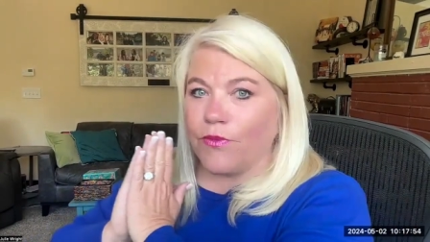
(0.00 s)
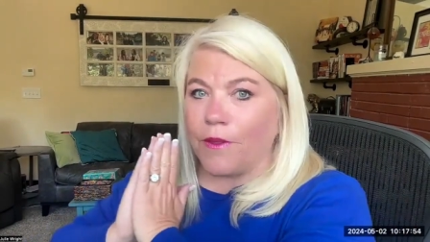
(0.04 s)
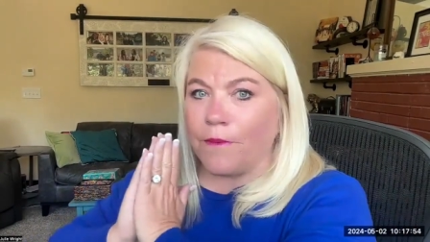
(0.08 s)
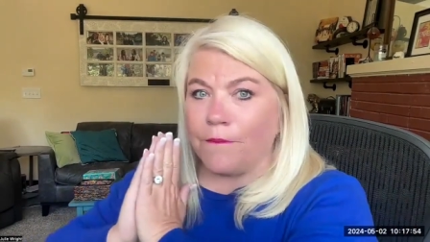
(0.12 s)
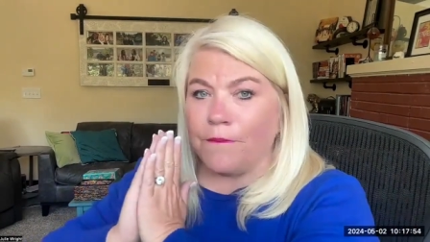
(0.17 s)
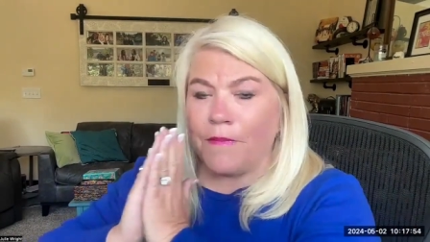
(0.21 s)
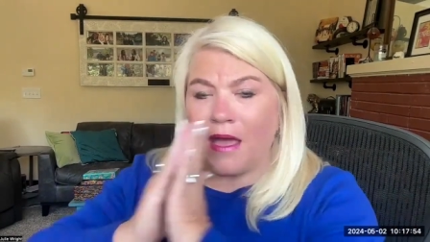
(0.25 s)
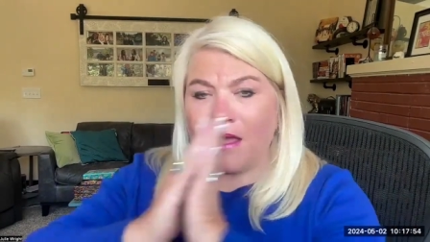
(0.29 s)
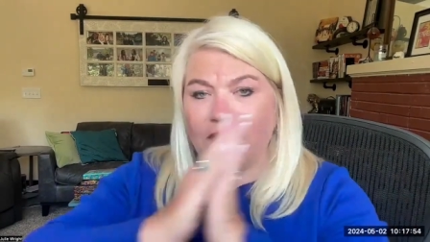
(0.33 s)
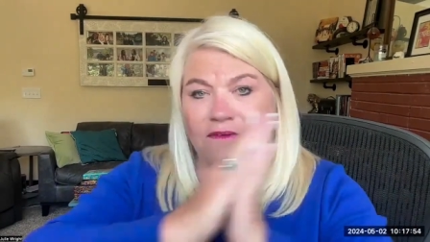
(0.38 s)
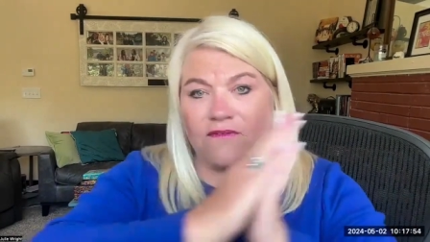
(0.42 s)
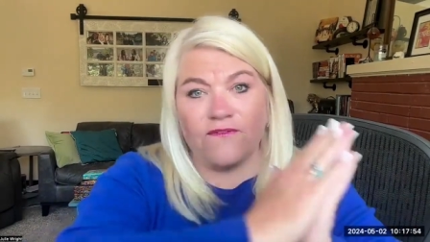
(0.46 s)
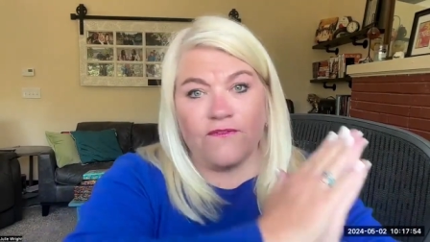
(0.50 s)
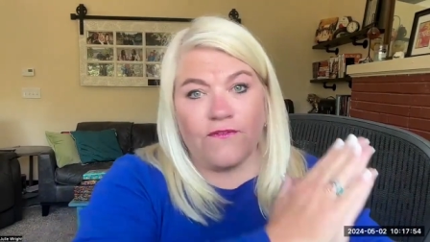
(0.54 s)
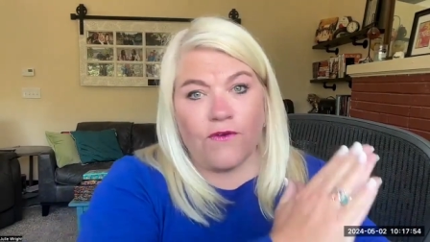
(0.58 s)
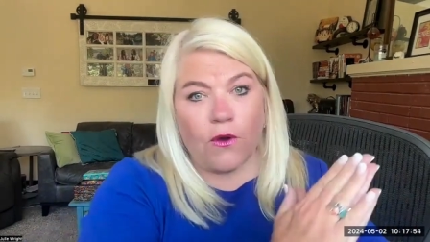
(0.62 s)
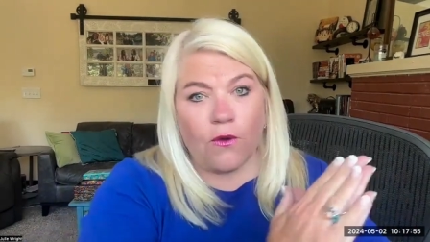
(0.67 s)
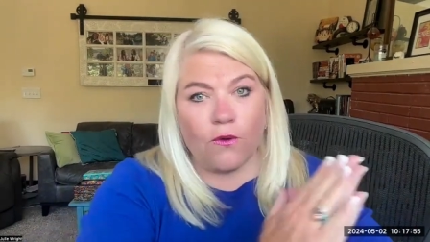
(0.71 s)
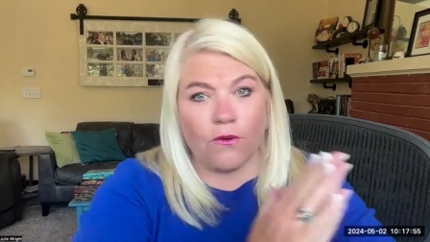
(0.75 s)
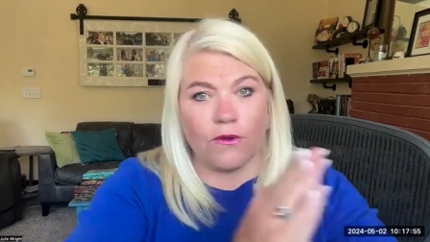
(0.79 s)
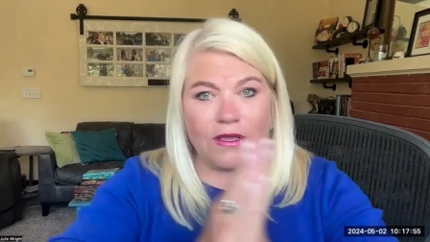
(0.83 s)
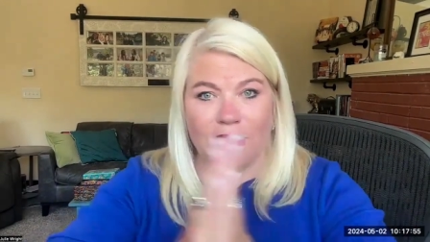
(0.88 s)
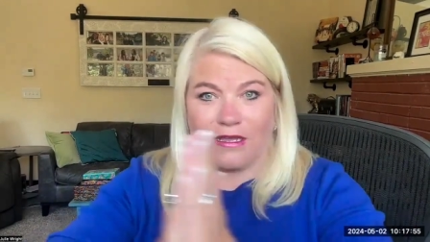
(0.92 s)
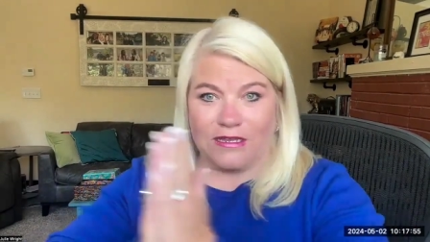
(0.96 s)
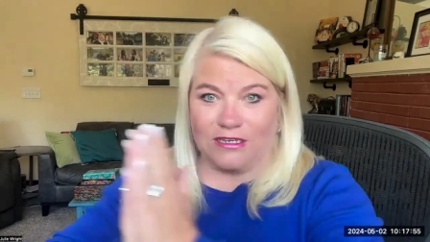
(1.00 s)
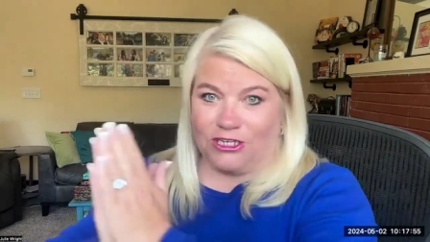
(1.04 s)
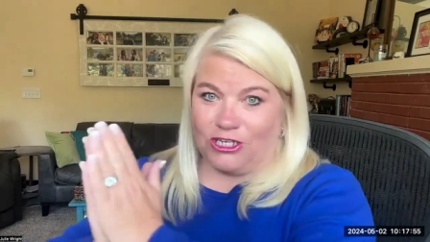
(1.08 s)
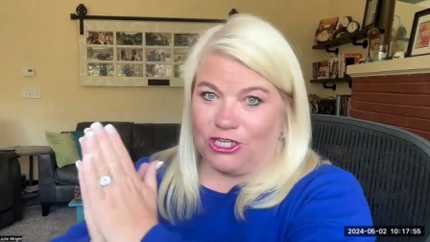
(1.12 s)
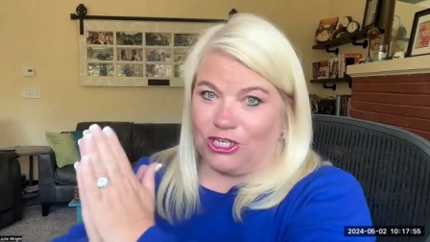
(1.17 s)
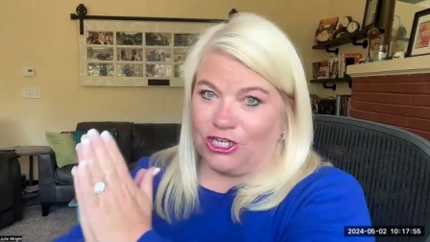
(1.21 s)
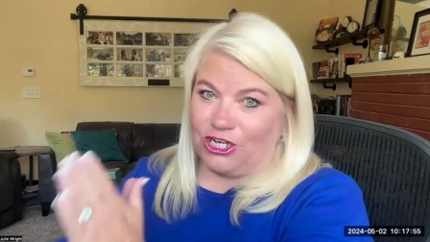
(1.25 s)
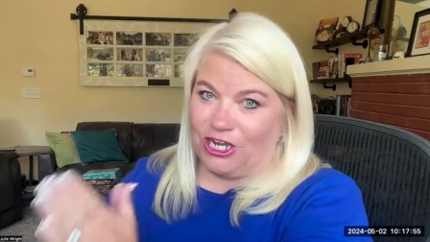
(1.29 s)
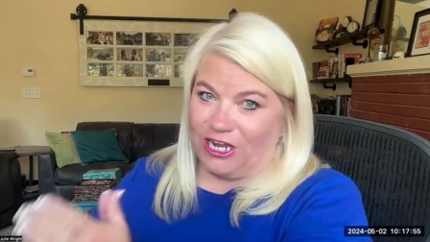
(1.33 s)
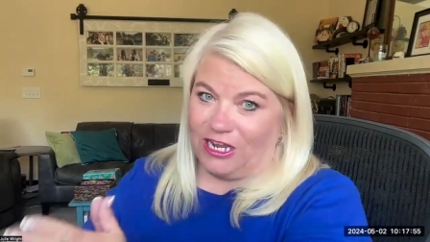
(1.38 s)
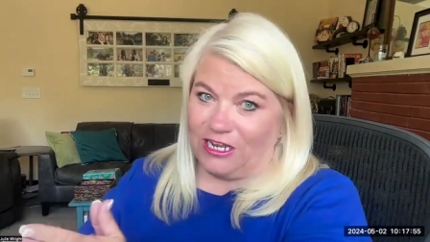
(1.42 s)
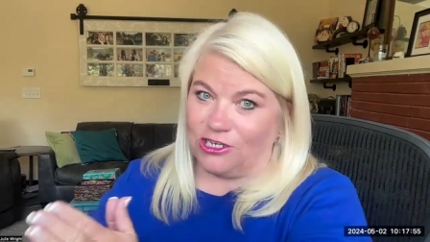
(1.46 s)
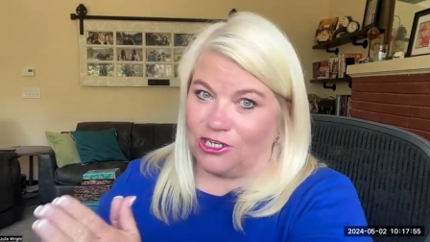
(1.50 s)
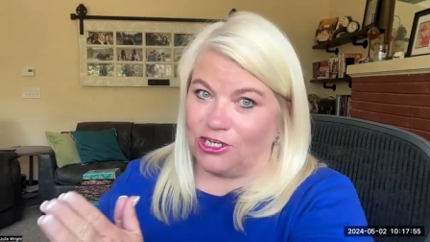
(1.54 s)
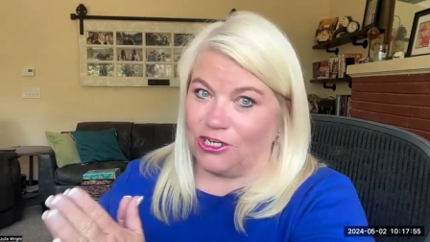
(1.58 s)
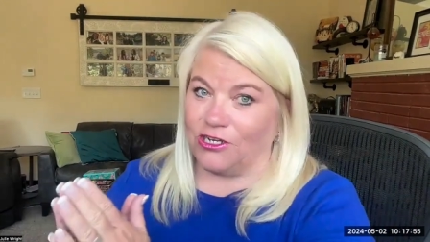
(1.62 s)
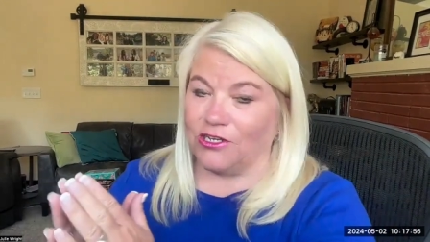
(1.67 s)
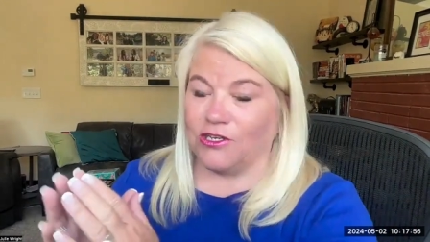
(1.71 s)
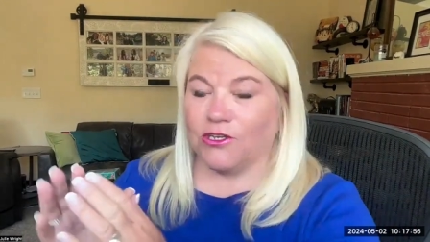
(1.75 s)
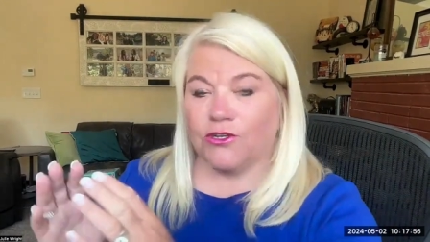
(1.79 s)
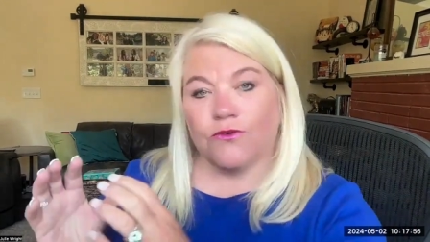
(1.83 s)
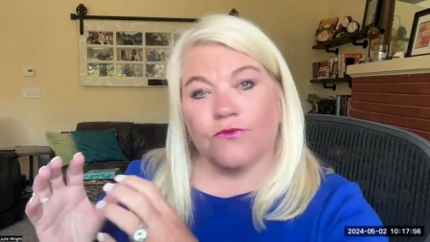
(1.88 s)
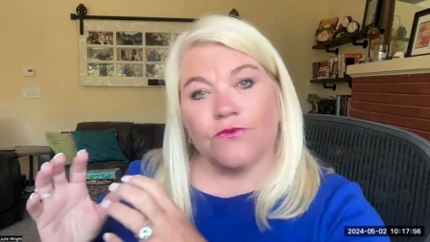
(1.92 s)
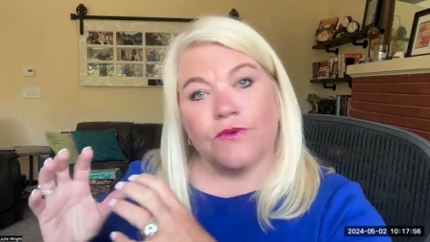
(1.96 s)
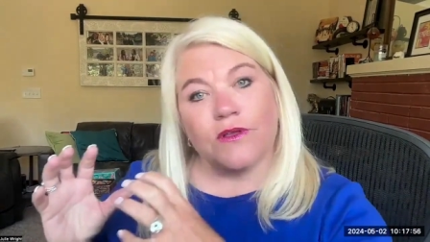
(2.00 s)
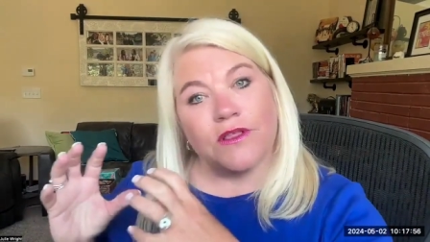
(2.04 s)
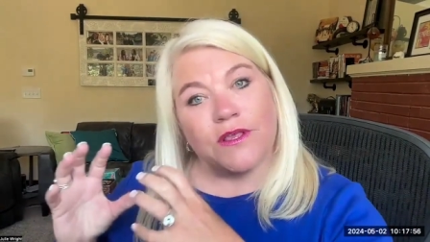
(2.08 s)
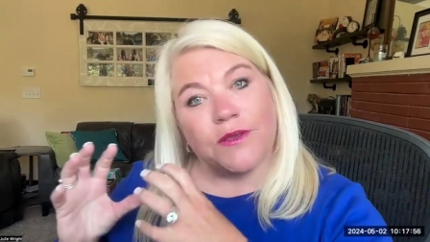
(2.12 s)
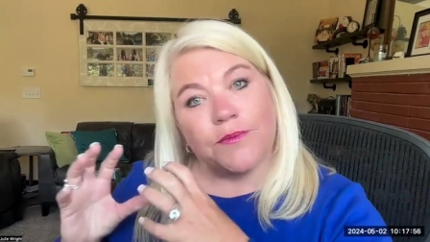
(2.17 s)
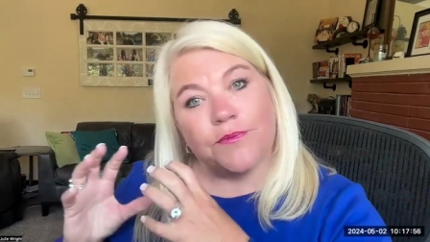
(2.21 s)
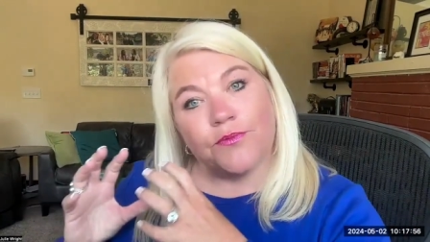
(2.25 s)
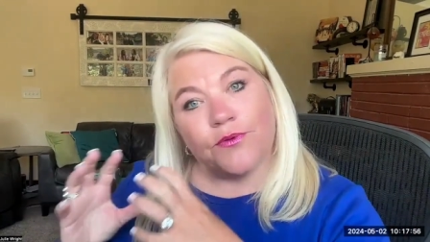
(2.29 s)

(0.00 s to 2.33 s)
my focus changing to really